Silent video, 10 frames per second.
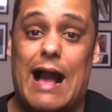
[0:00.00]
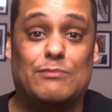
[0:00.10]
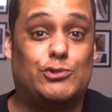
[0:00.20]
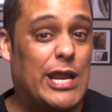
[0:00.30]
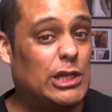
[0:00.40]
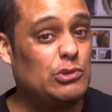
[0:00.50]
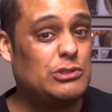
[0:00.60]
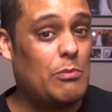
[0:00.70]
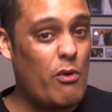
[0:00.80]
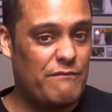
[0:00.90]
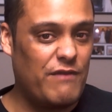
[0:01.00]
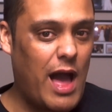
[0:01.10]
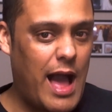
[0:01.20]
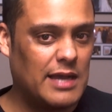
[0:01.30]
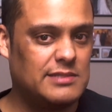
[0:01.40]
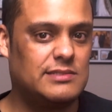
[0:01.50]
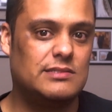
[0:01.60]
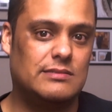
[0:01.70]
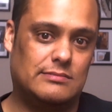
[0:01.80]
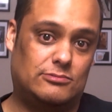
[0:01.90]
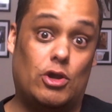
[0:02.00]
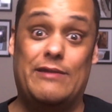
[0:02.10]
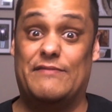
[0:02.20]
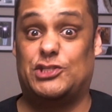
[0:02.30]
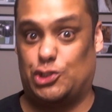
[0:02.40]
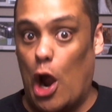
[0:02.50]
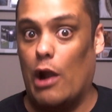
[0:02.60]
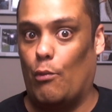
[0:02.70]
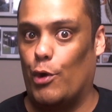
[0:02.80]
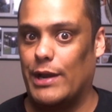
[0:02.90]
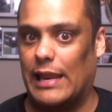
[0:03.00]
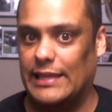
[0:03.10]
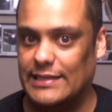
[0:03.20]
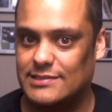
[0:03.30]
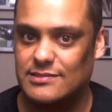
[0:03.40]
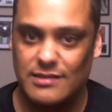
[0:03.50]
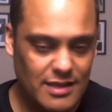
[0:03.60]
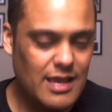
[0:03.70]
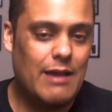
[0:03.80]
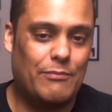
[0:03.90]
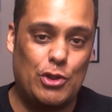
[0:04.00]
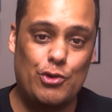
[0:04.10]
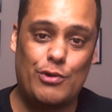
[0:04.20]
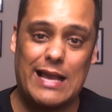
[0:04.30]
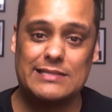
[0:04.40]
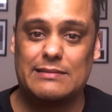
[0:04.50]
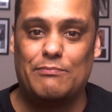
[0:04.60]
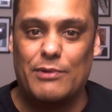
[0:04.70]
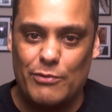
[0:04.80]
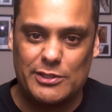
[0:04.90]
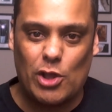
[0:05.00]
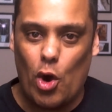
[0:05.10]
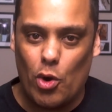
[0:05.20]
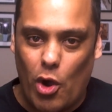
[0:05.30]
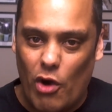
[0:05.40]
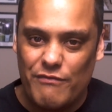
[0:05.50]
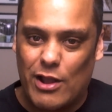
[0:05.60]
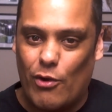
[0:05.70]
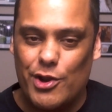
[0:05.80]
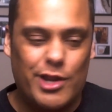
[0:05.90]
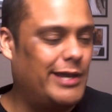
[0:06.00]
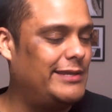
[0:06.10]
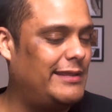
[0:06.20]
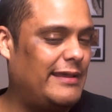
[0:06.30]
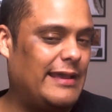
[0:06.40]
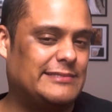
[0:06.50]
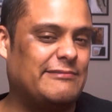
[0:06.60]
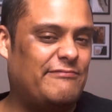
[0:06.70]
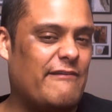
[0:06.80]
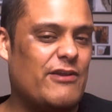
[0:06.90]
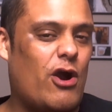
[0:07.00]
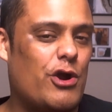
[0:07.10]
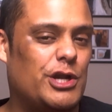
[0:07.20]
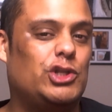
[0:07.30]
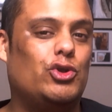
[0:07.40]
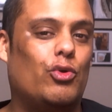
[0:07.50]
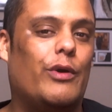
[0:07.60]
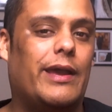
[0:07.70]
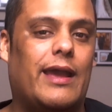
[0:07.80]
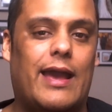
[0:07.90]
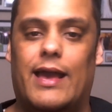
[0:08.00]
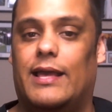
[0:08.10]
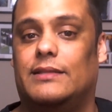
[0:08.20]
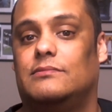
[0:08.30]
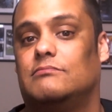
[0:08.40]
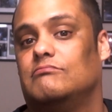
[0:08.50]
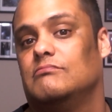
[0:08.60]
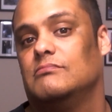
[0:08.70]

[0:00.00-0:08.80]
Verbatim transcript: I'm trying to do some more vlogs, or even start one at least, but you guys, but with the whole COVID going on, it's very hard to do it and